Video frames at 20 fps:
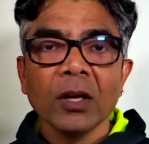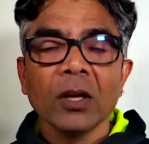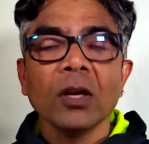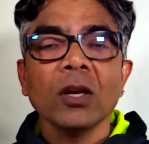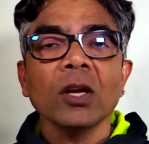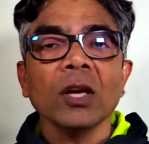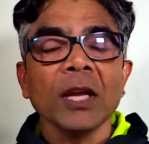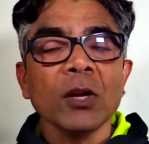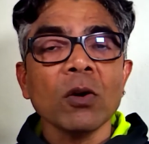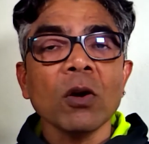
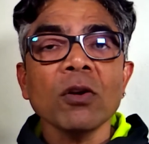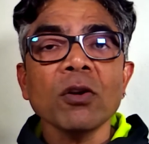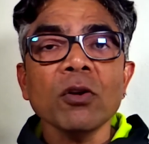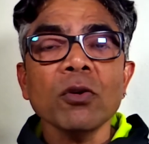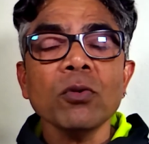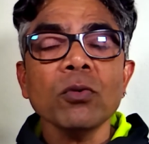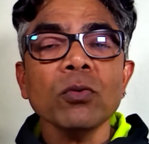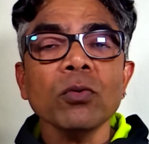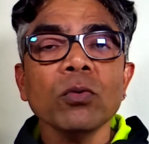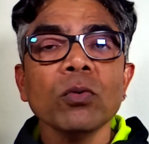In order
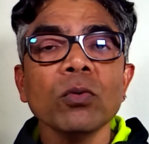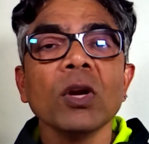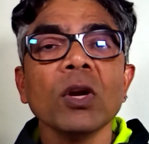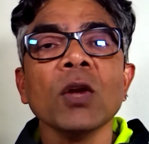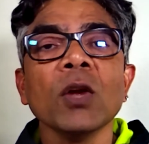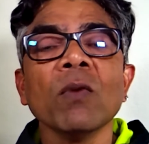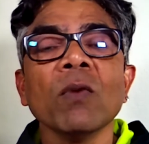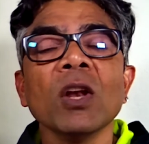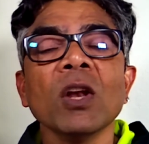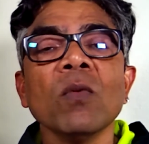to
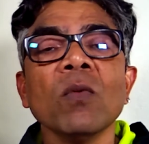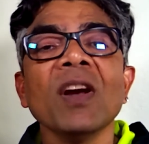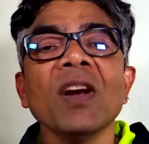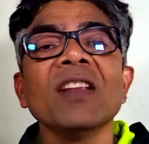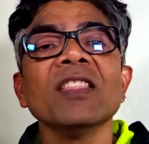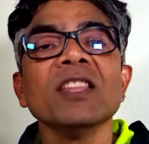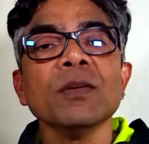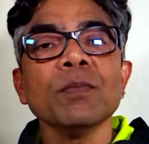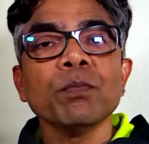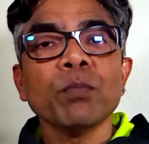evaluate
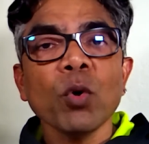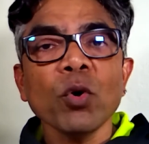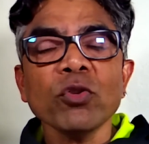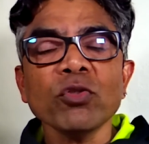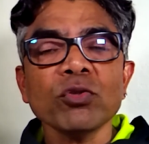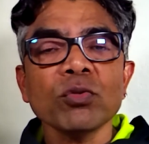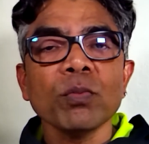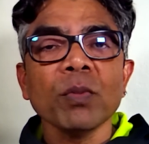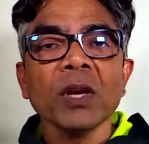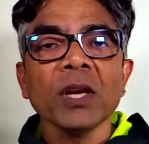the post
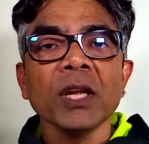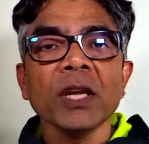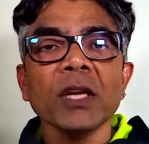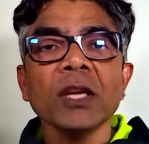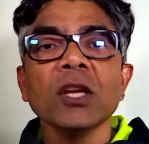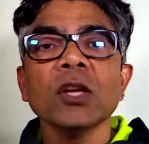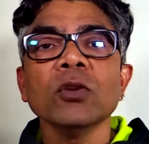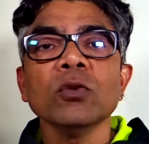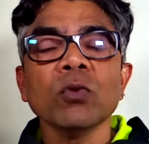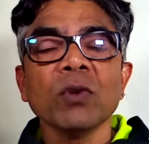money,
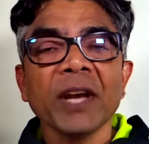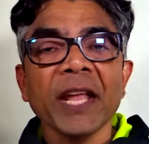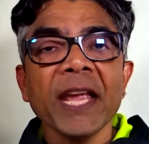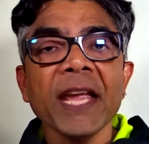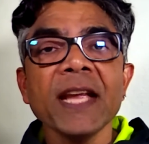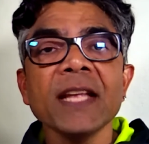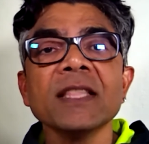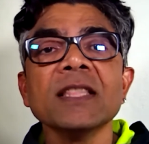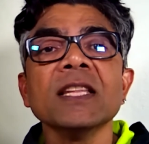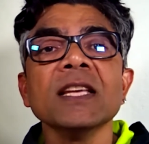you take
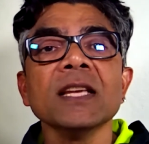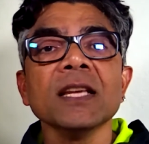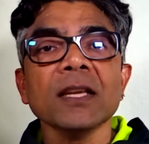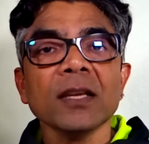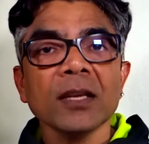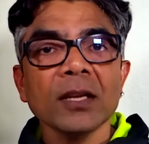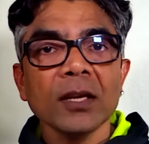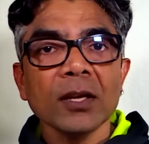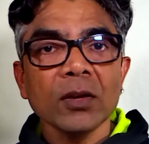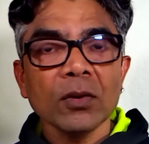the
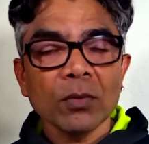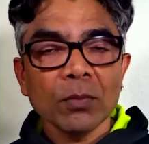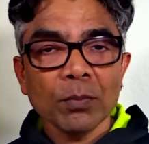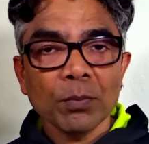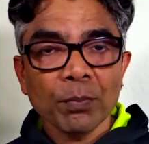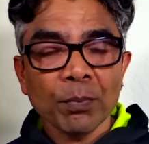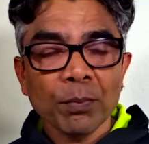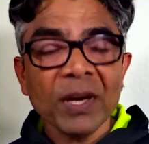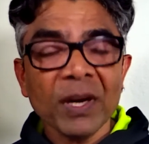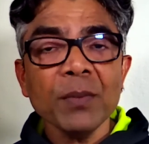
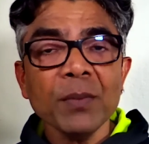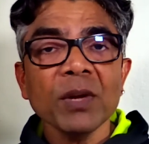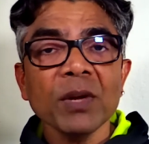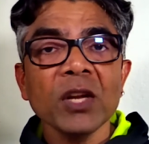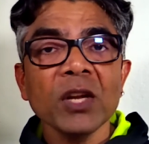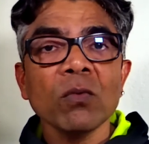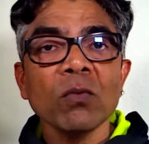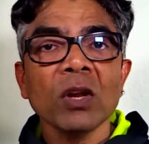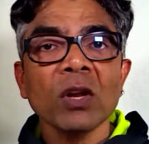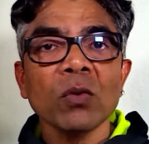pre-money
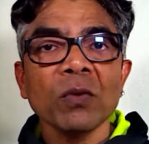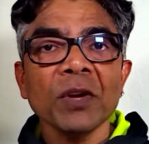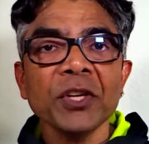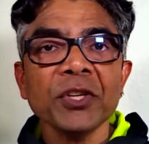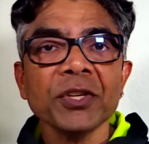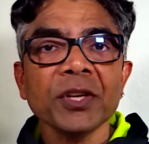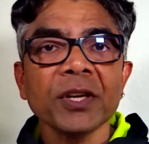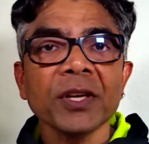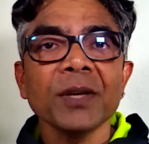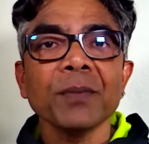
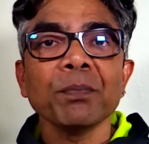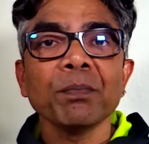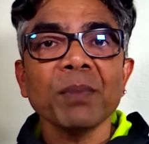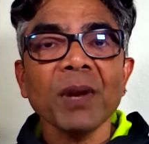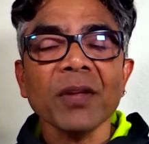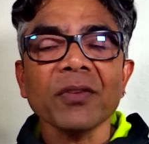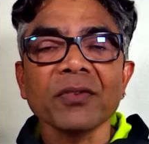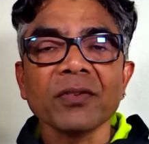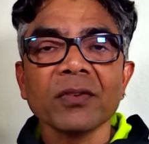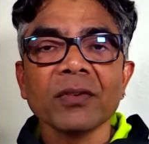valuation plus